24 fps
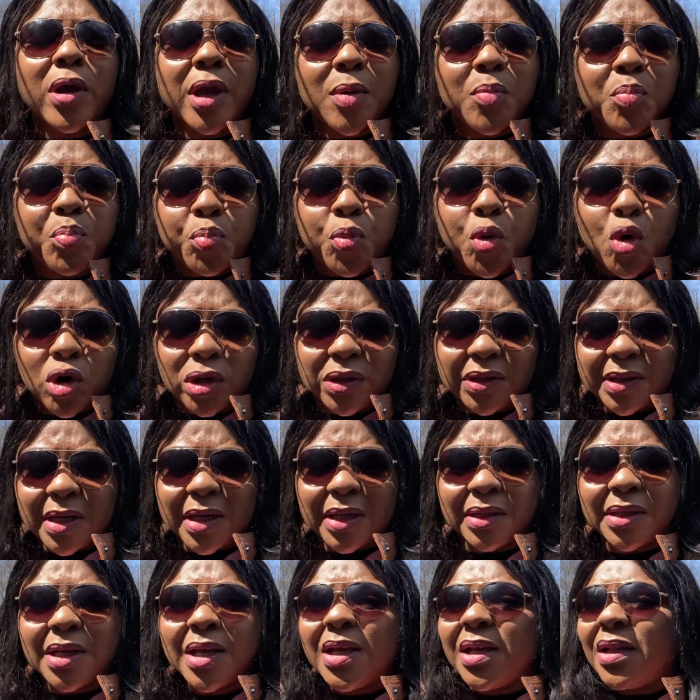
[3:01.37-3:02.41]

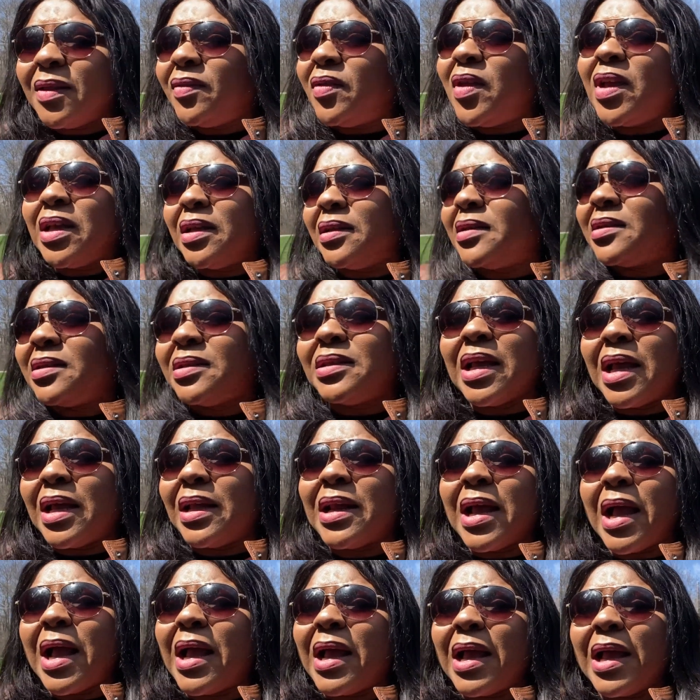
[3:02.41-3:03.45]
important, things that
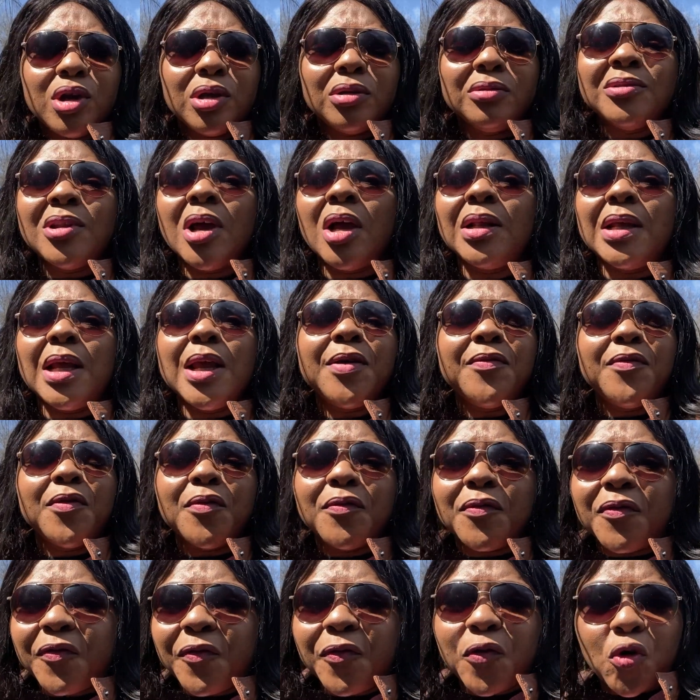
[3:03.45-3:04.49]
are not even
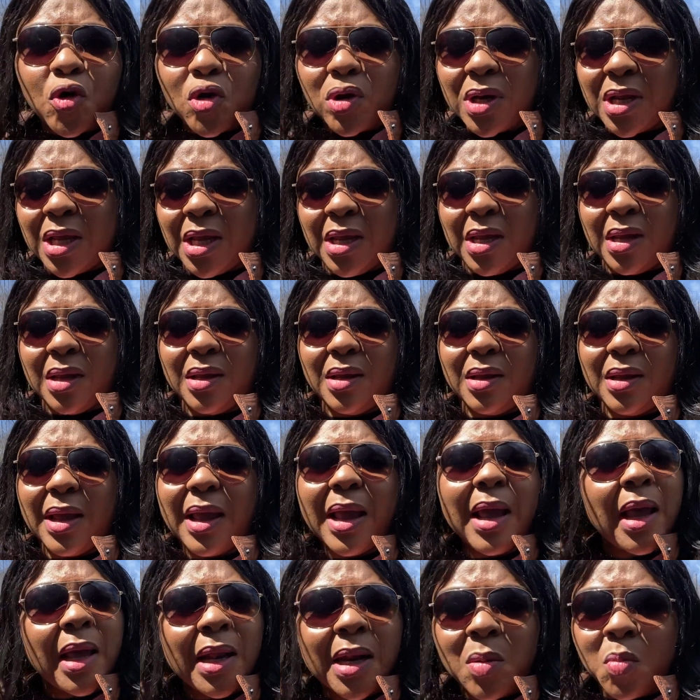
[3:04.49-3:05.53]
funny
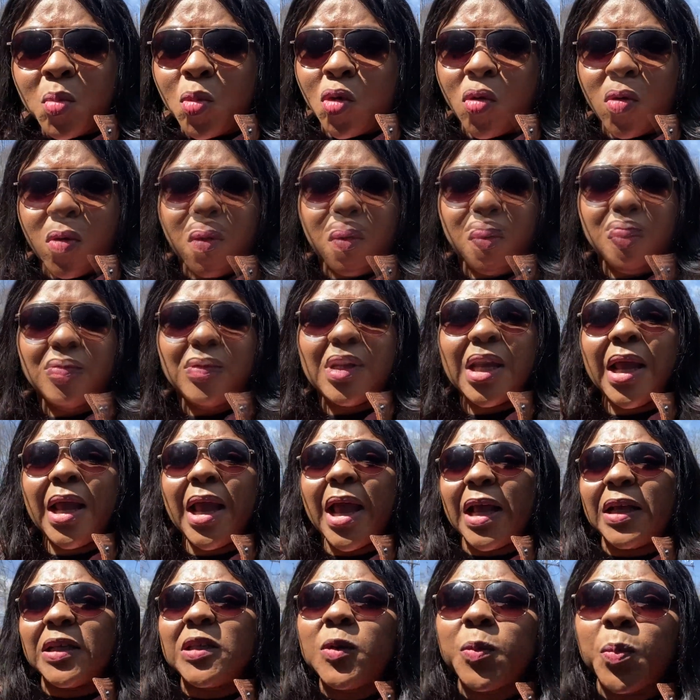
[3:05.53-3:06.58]
anymore. They're
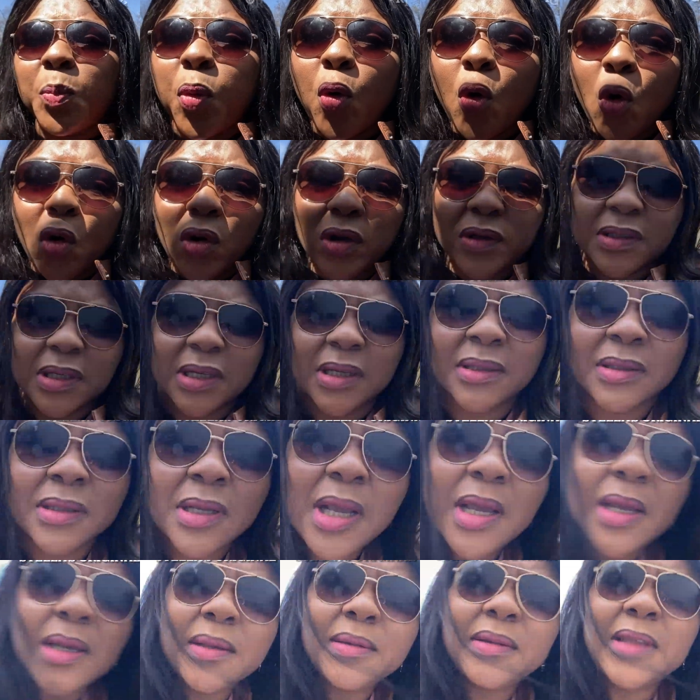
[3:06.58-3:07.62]
exposing
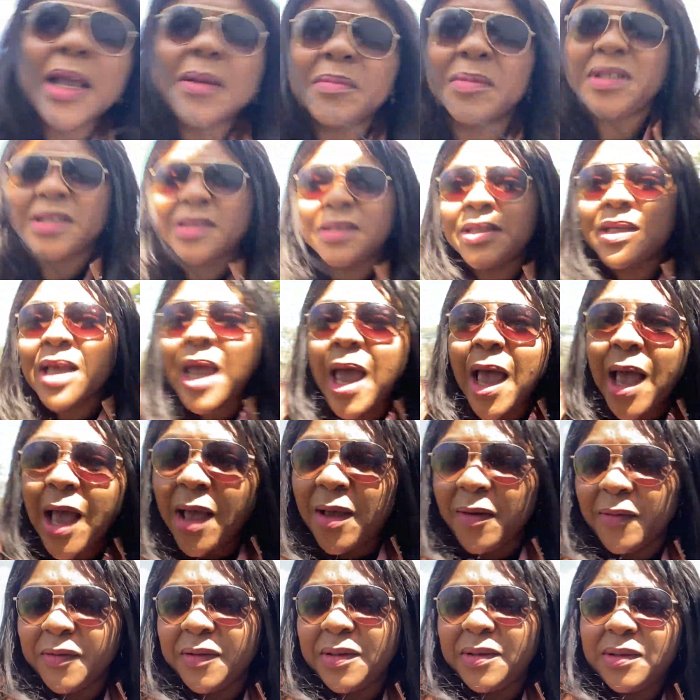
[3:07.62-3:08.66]

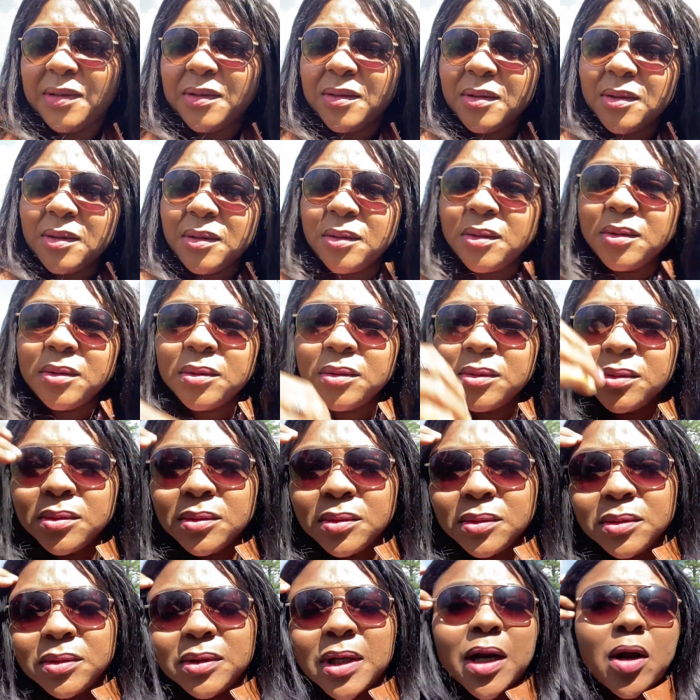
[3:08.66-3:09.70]
themselves.
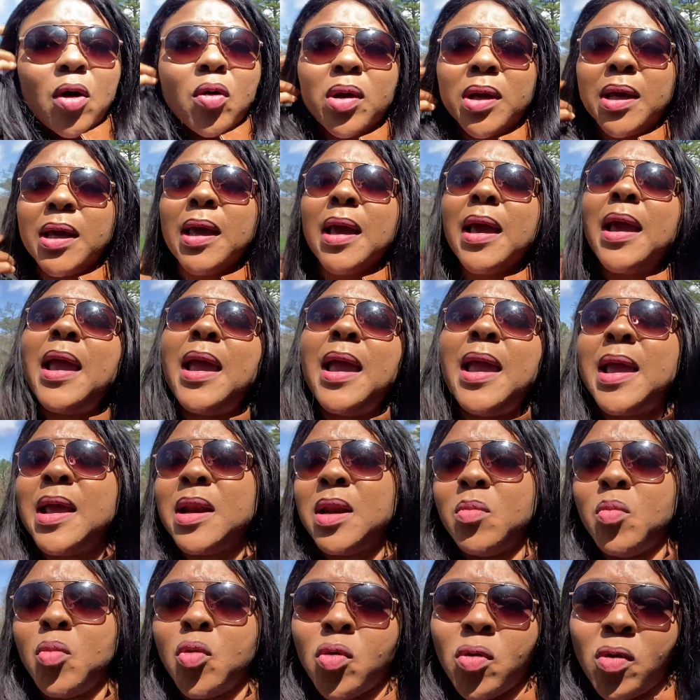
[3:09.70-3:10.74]
They don't care
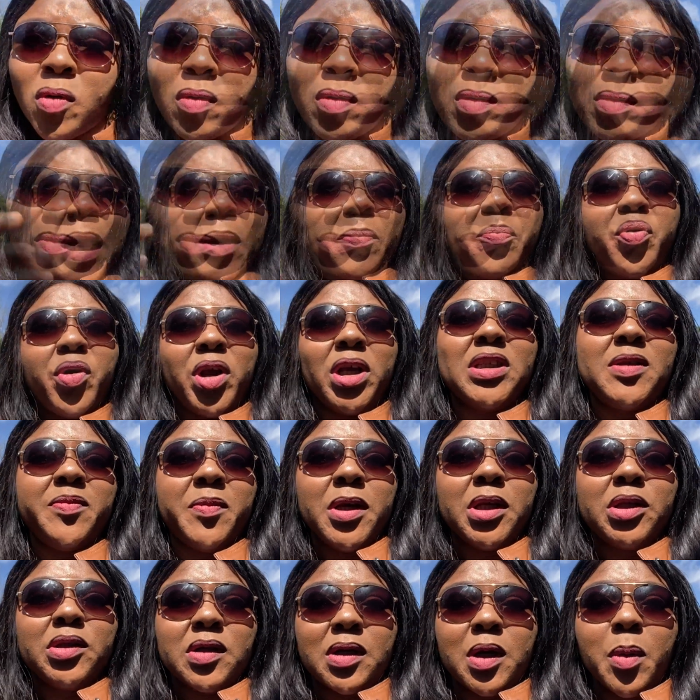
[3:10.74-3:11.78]
anymore. That brings
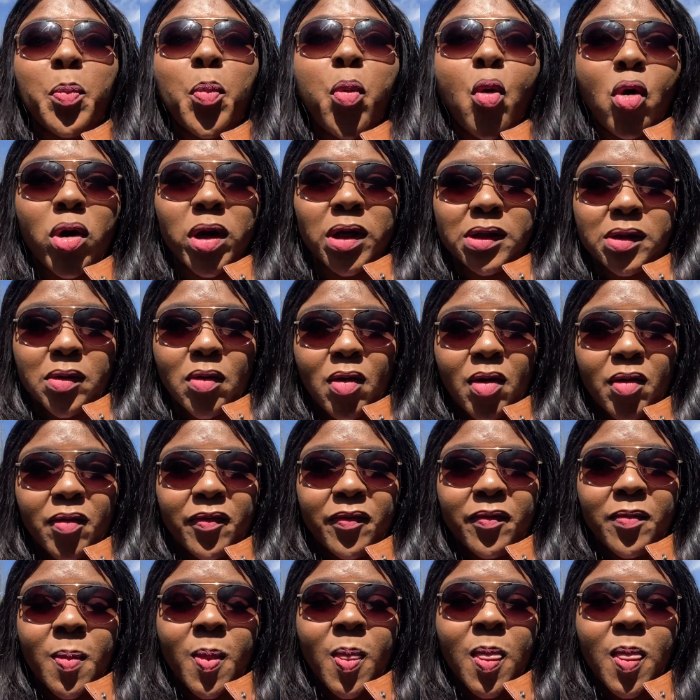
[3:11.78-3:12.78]
me to the point of